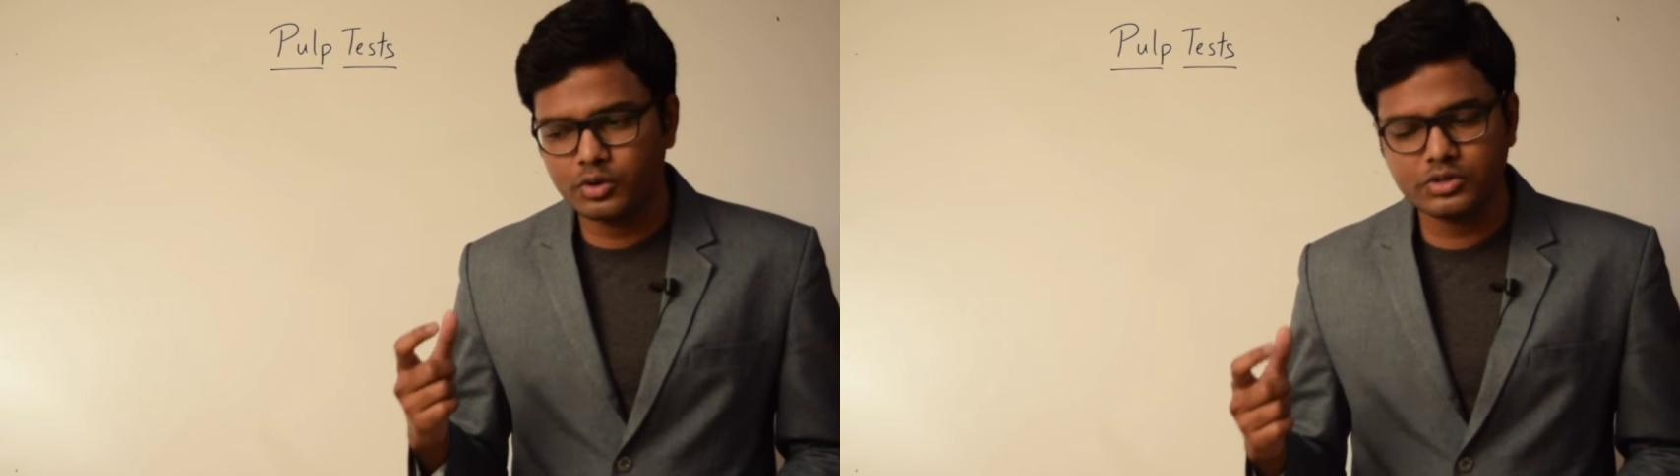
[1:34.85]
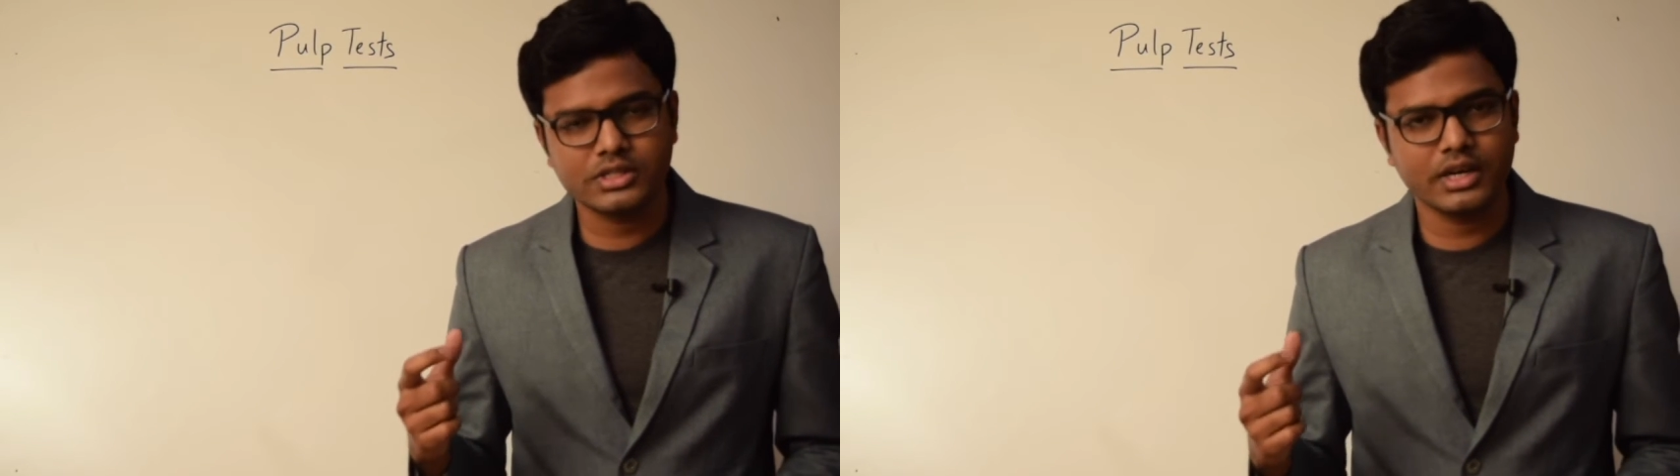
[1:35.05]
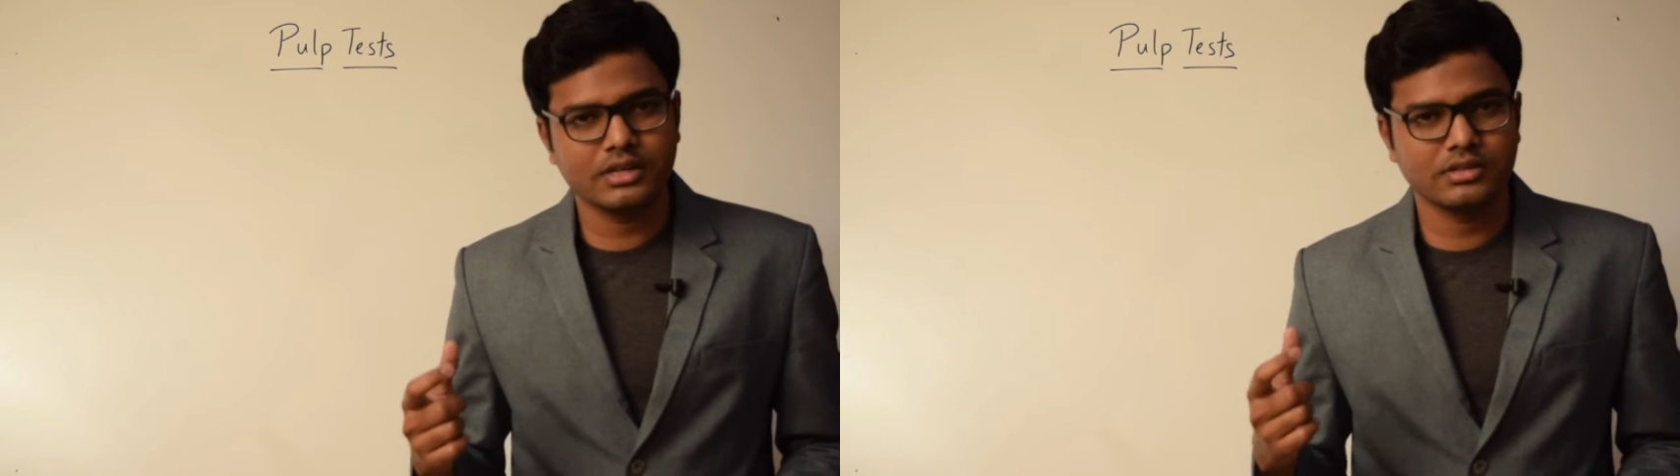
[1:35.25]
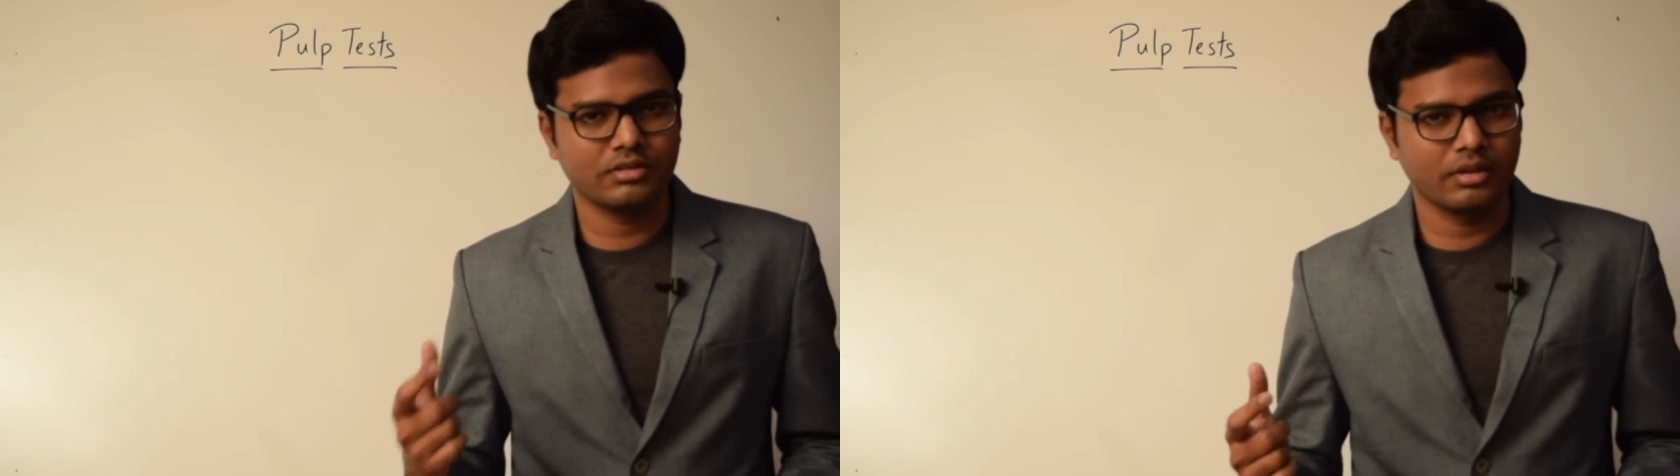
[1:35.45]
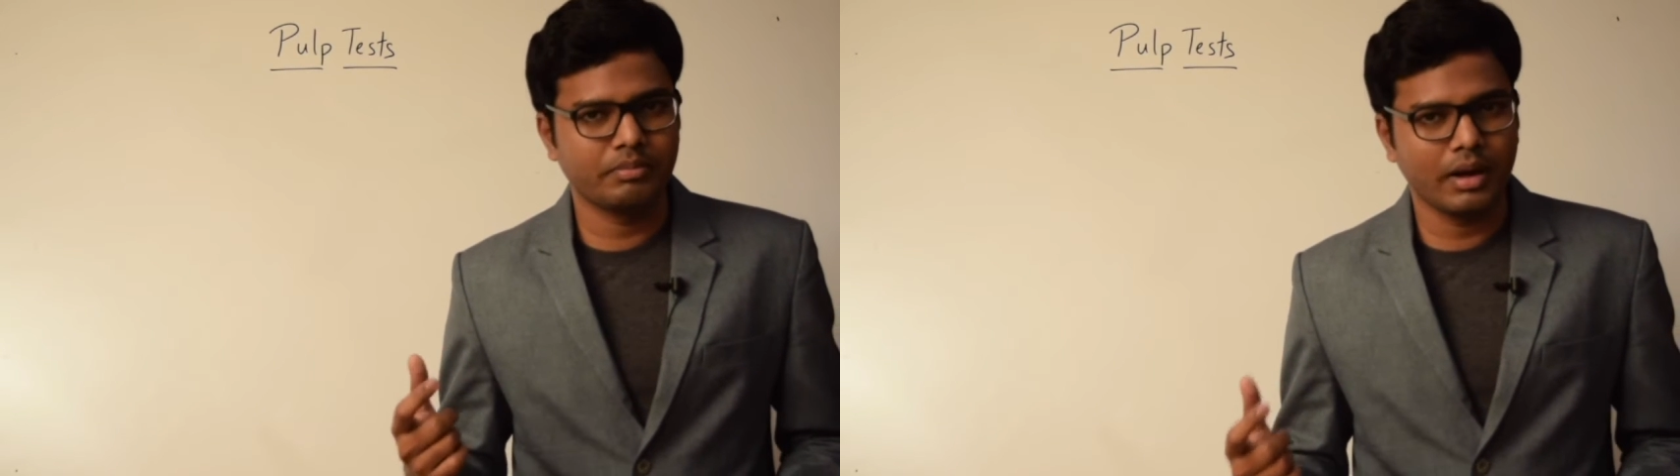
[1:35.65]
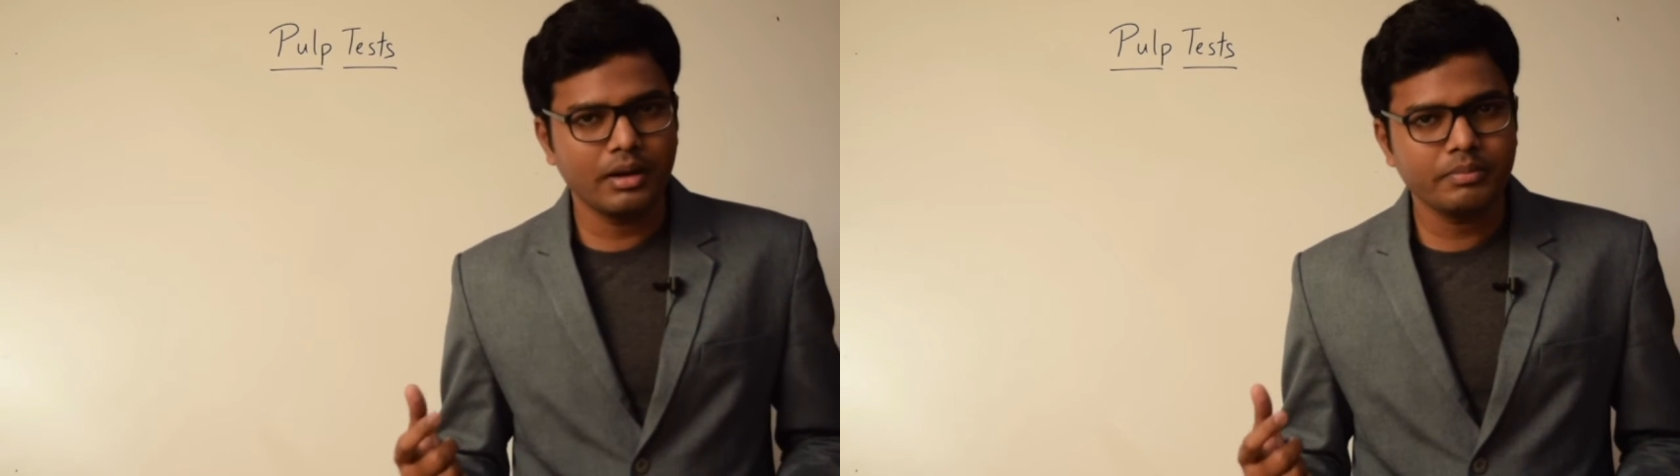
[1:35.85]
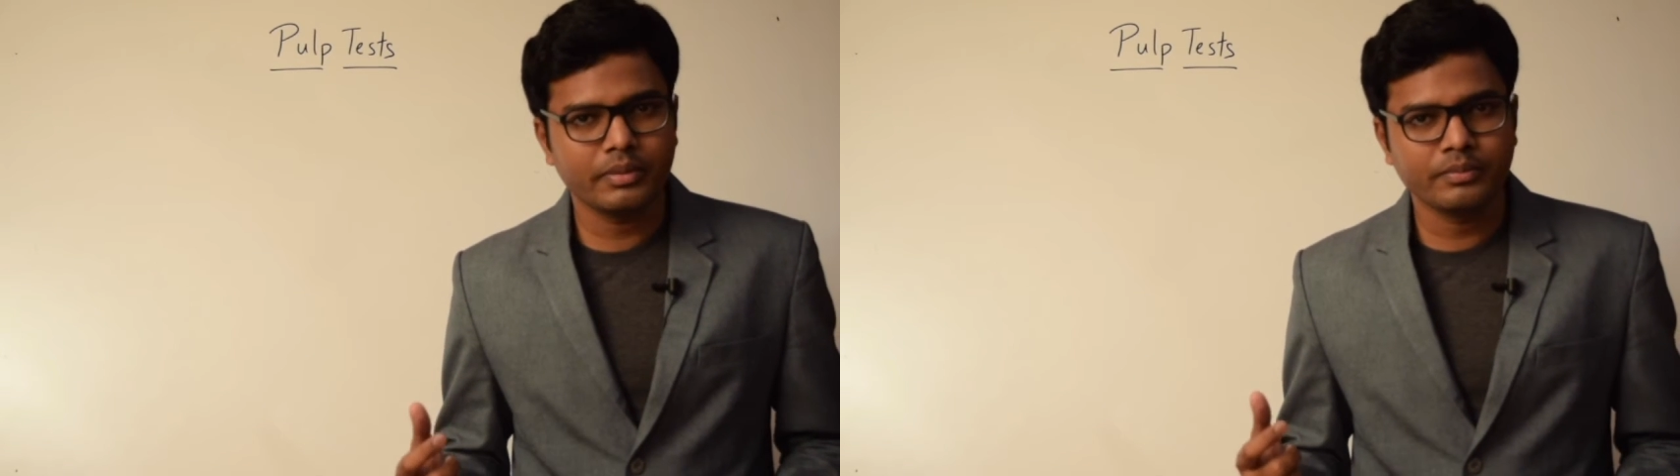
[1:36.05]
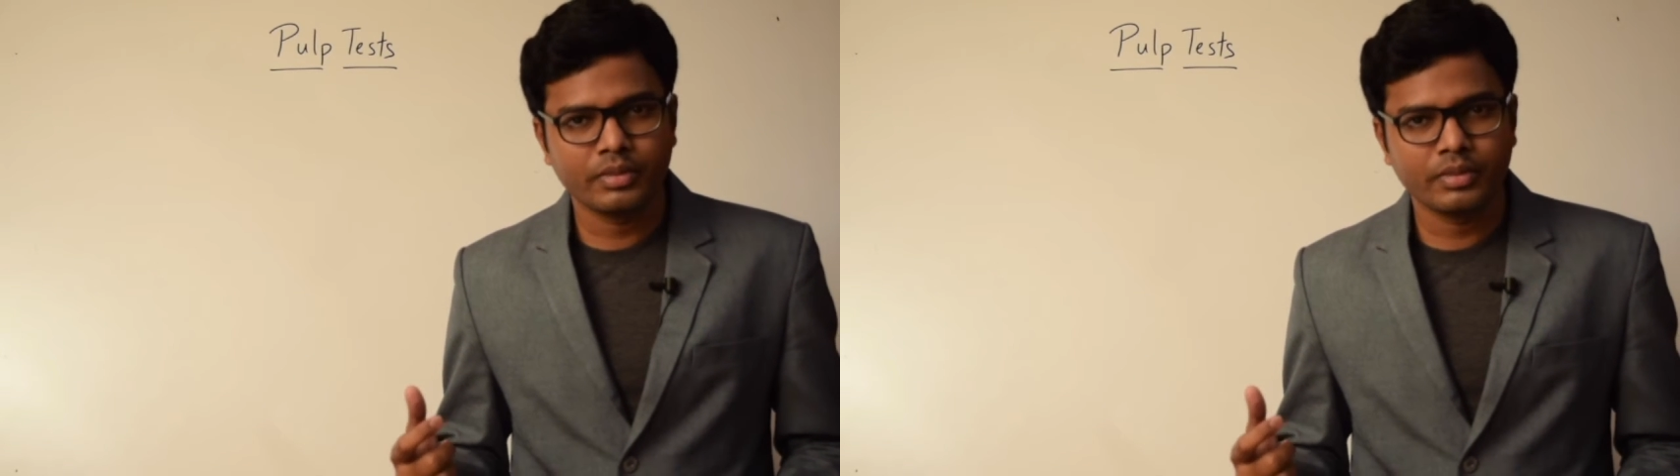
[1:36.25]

true status of the pulp